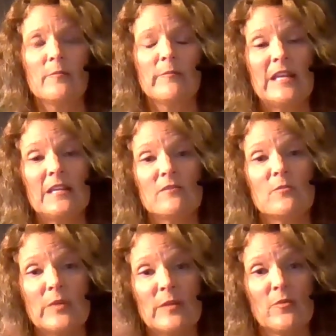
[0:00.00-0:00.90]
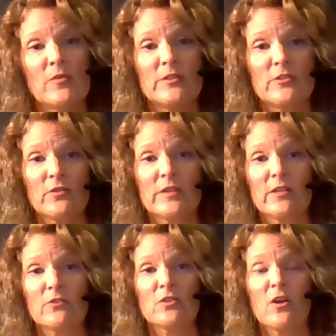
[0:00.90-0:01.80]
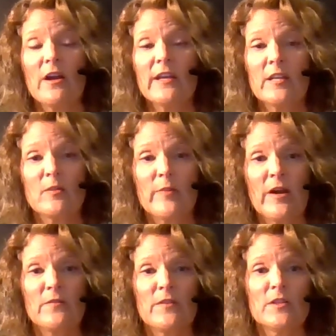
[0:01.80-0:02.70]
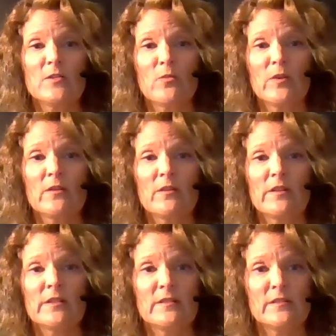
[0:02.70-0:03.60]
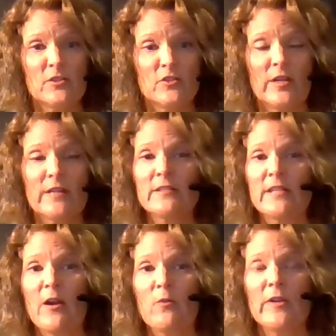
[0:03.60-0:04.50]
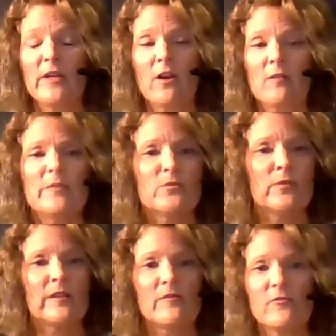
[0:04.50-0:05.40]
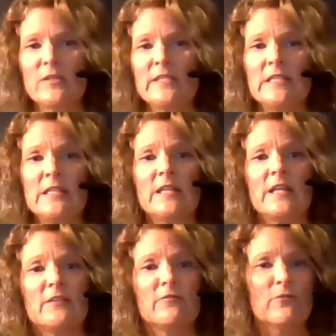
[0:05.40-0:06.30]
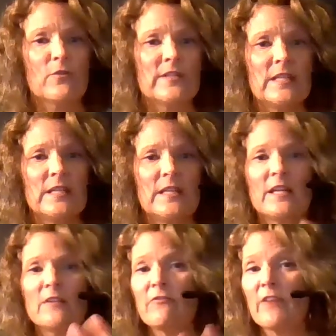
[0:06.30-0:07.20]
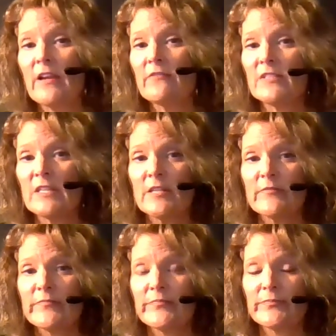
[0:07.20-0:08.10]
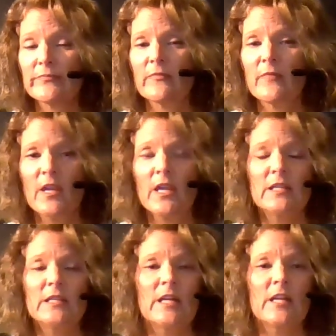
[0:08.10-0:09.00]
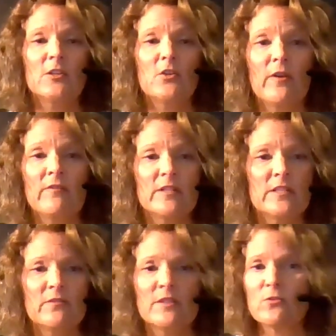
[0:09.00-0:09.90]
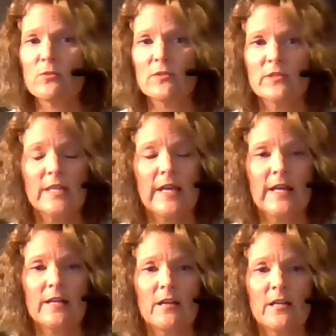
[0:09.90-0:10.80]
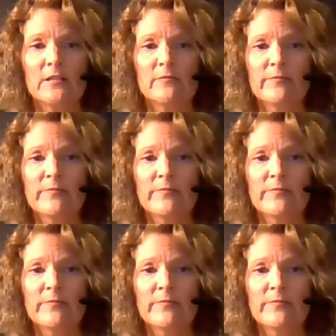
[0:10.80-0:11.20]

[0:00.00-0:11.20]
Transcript: many of the people that you'll hear talking about this will suggest that we are between 3D and 4D and 5D. And then you have individuals that are